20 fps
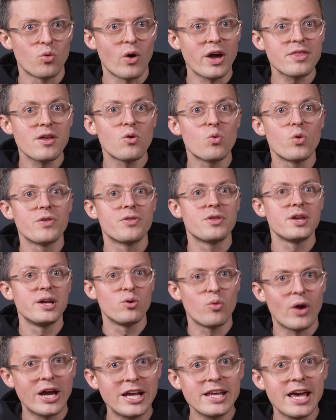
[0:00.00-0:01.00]
rather with
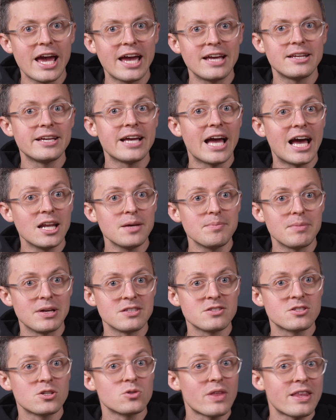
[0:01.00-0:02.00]
irradiating
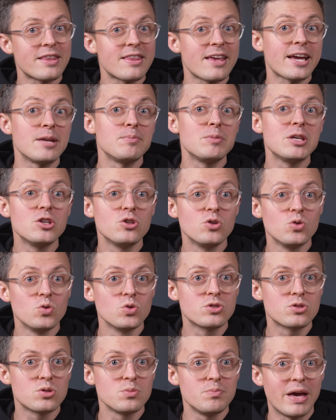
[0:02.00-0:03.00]
elements so that they can be
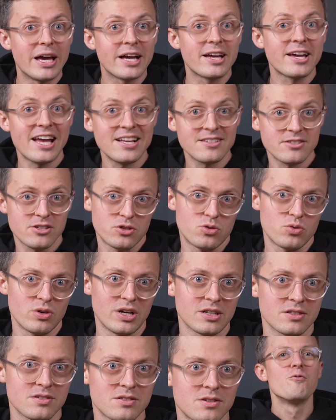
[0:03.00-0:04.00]
used to make cancer
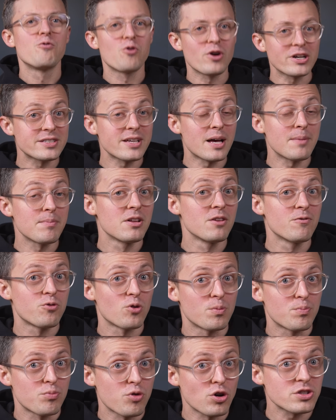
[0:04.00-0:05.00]
drugs. For example,
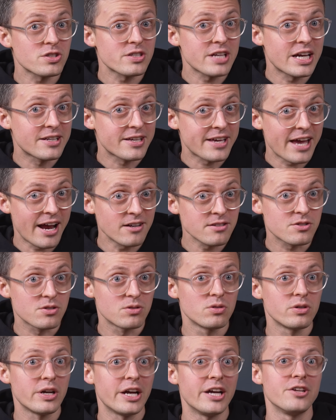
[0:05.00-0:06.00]
for prostate
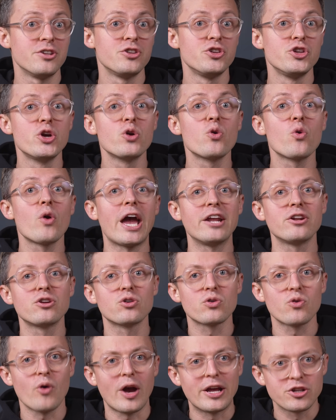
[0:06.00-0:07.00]
cancer and
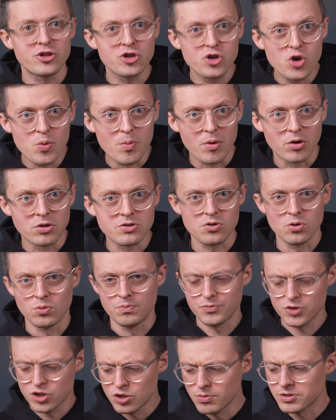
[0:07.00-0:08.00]
neuroendocrine tumors, so
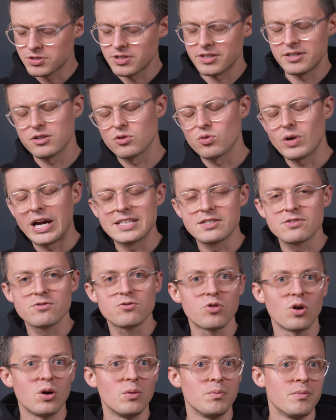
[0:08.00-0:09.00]
tumors that arise
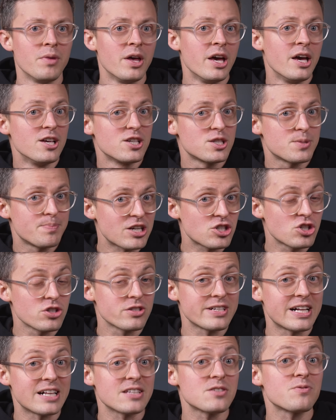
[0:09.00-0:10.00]
from special
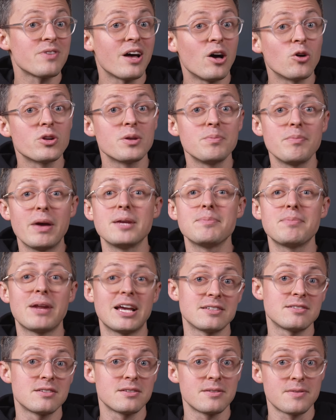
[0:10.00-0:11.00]
cells found in many
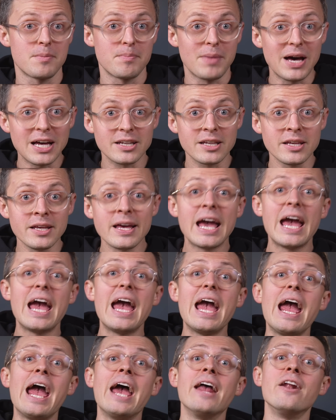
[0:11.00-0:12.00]
places in the body,
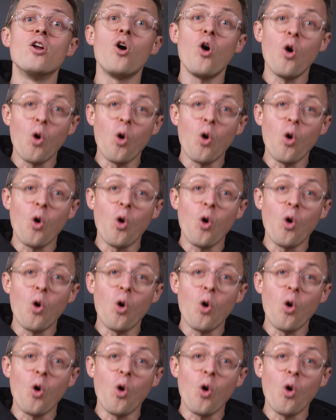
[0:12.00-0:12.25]
and